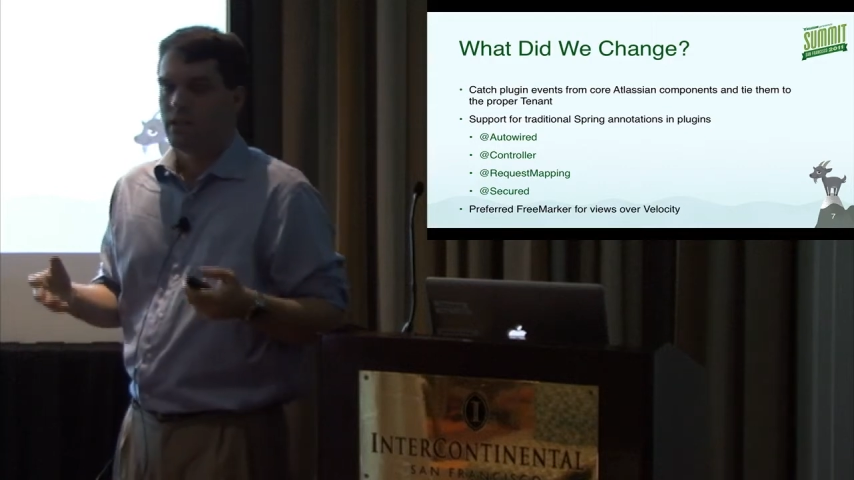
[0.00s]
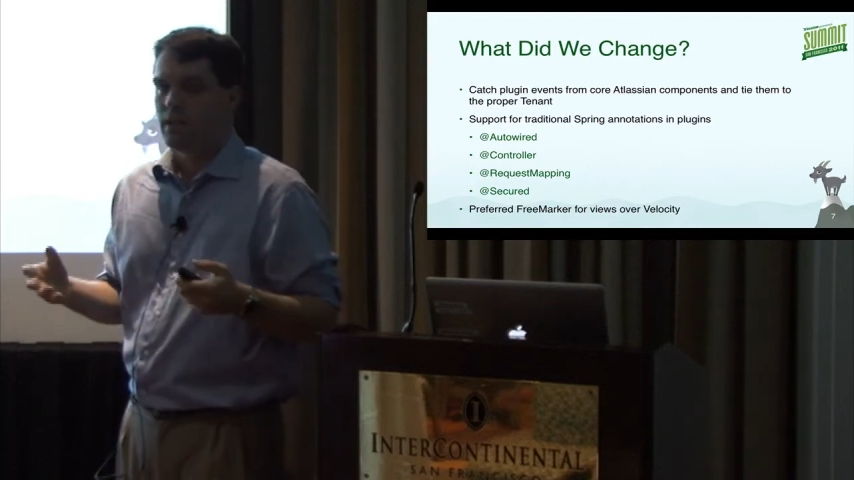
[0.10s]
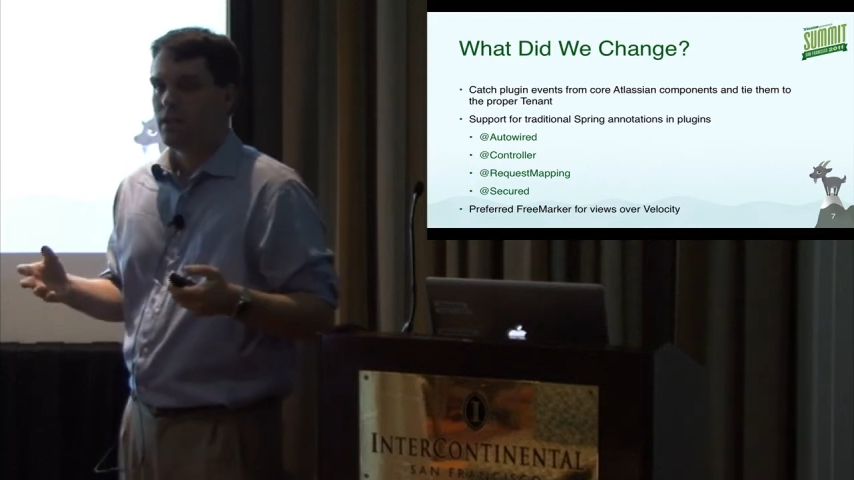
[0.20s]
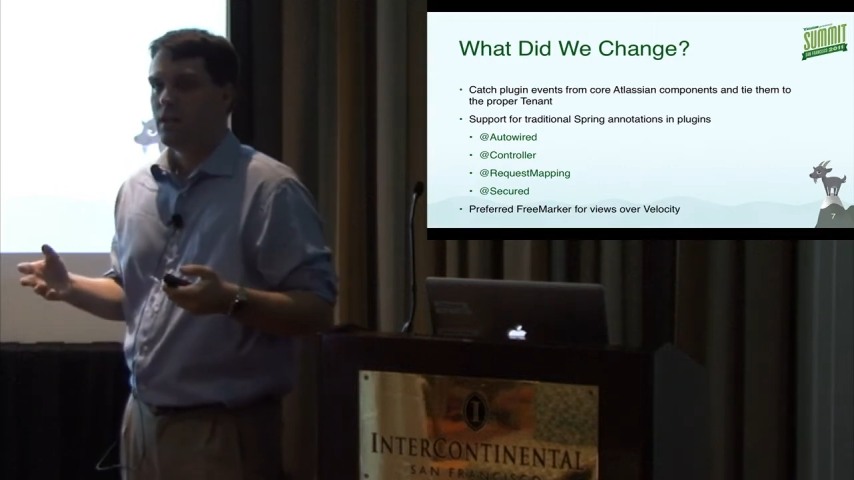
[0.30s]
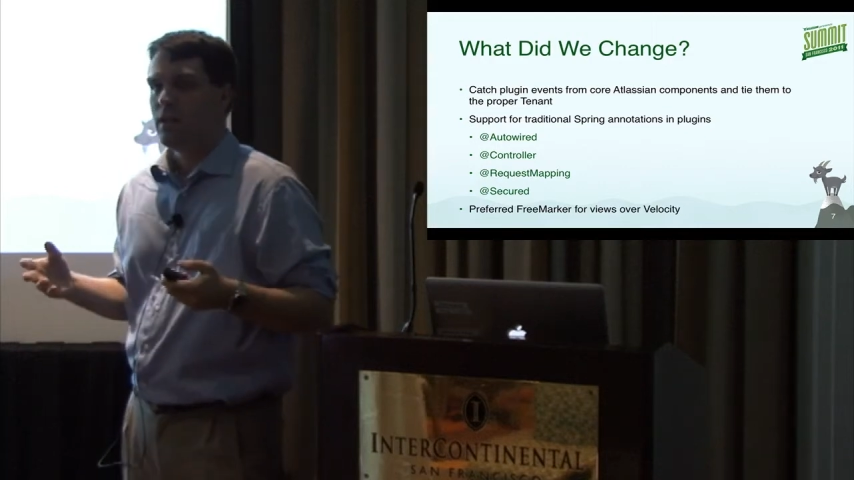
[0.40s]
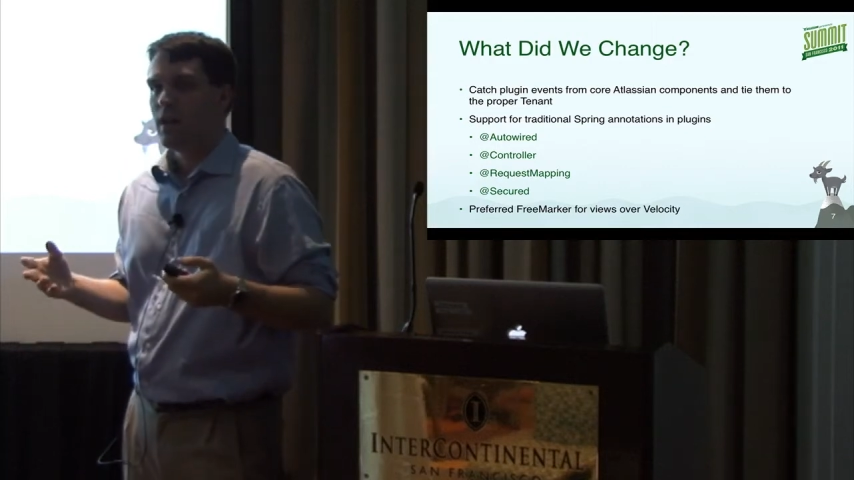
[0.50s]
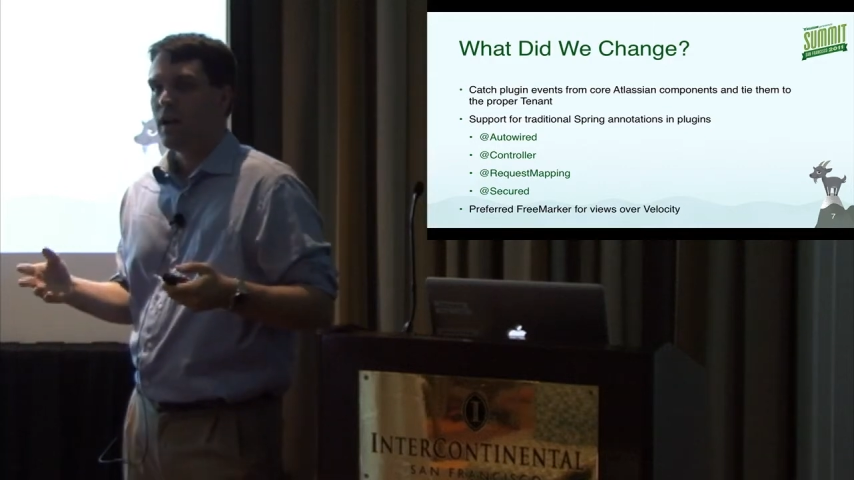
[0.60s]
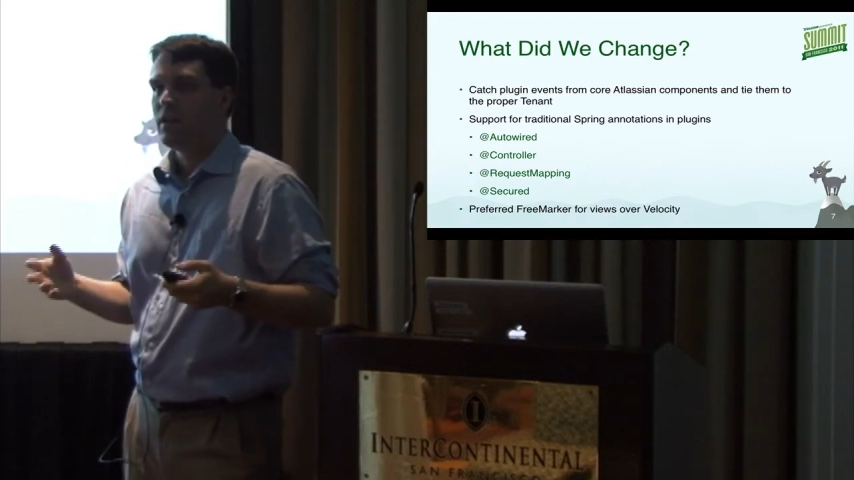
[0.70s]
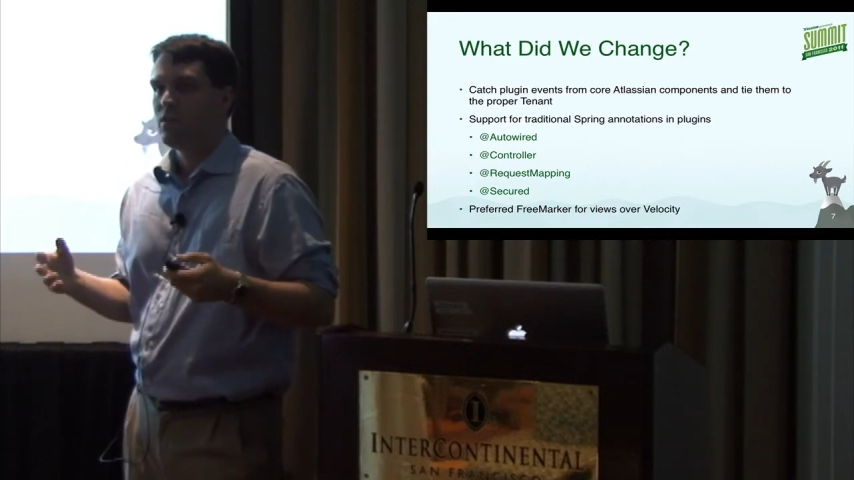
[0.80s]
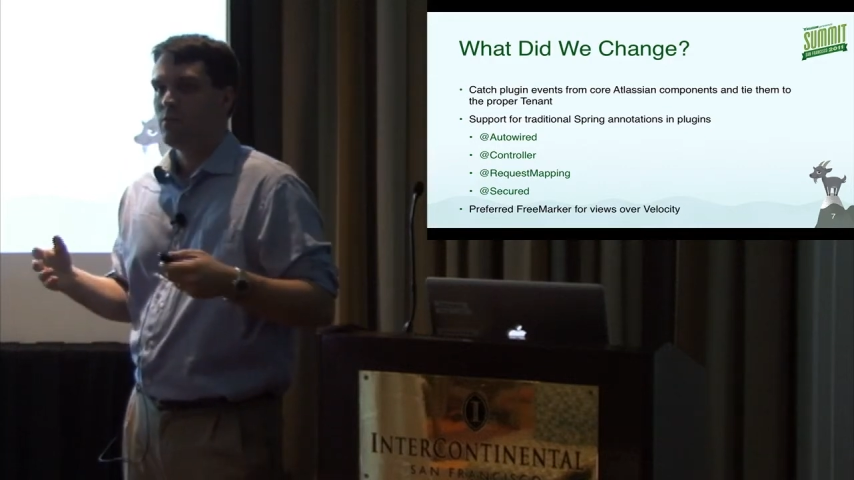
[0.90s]
did
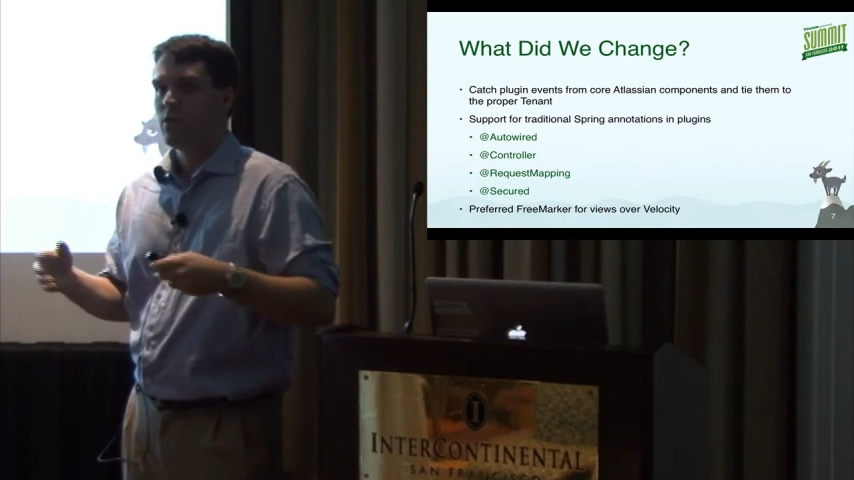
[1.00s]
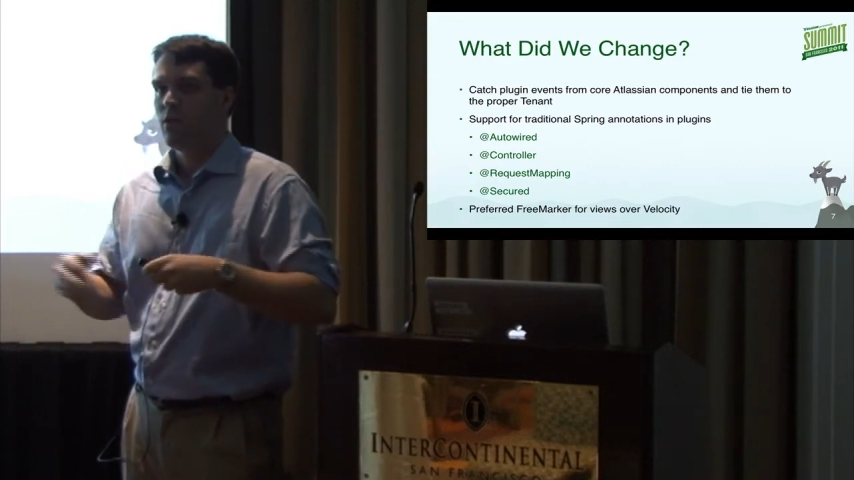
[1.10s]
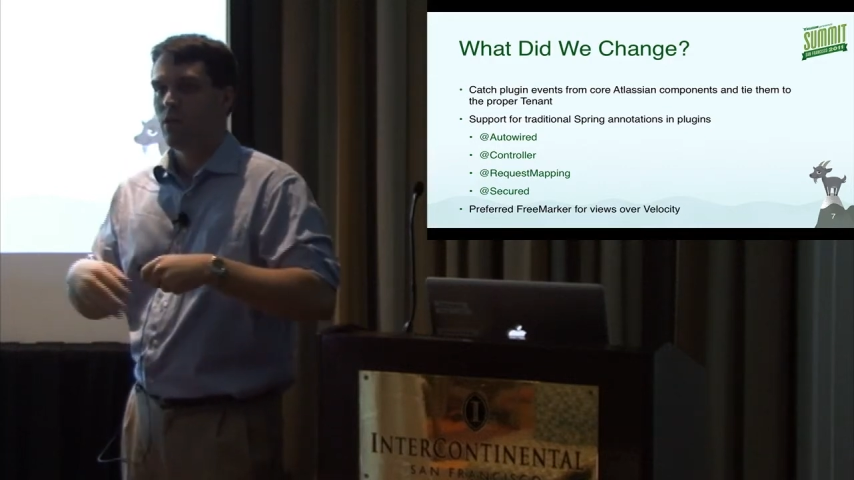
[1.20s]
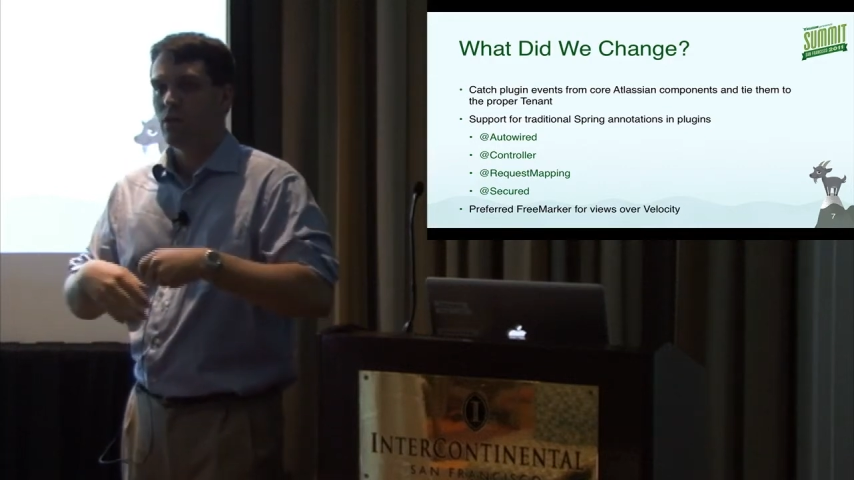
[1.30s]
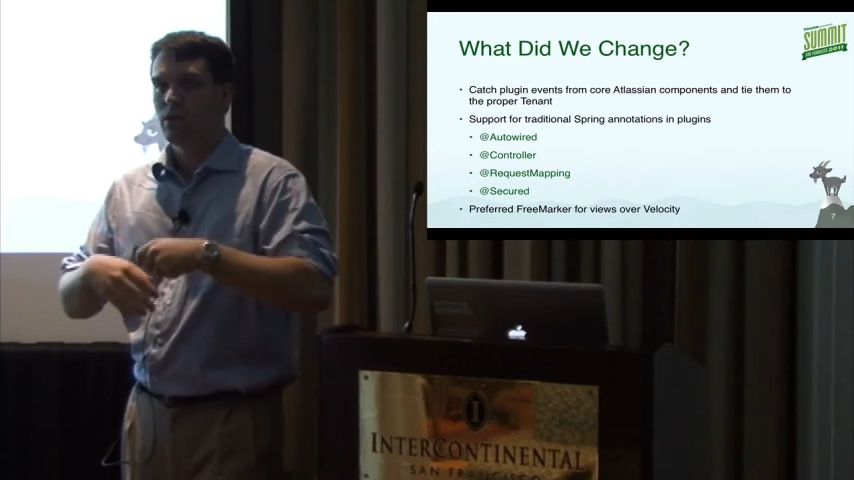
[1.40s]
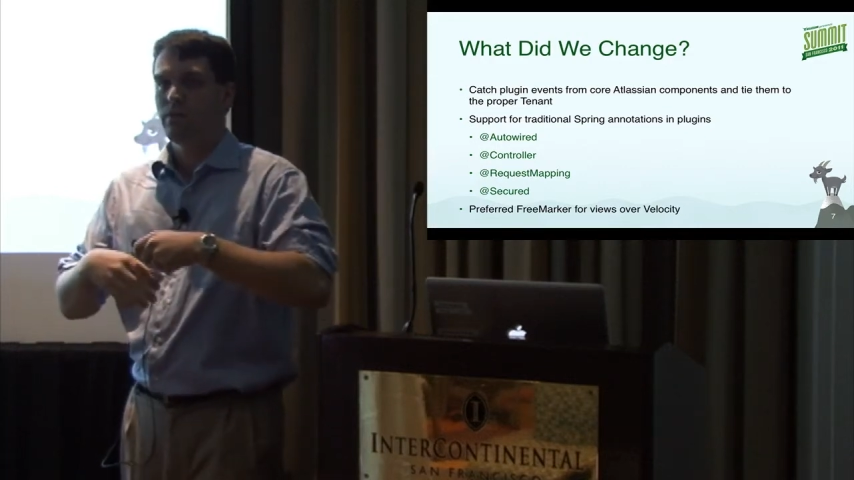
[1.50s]
not support all